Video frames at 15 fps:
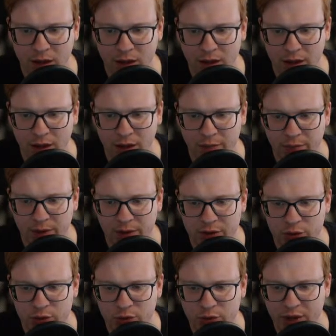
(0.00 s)
And
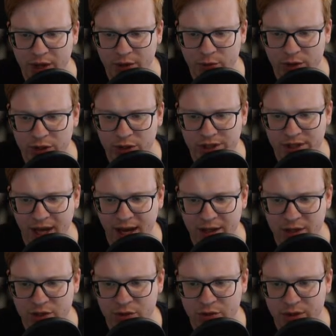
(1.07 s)
to do that, we just
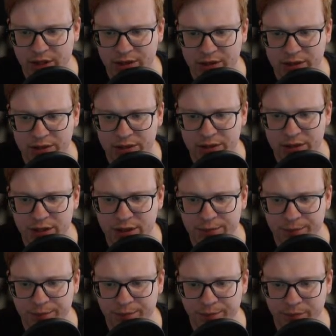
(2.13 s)
entering the
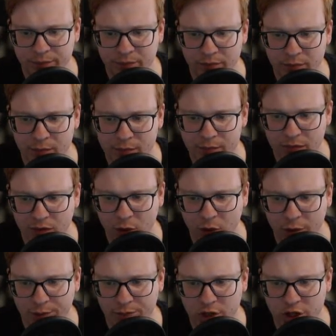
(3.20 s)

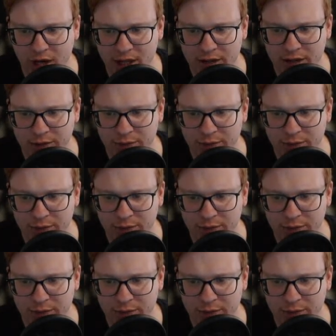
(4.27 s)
object.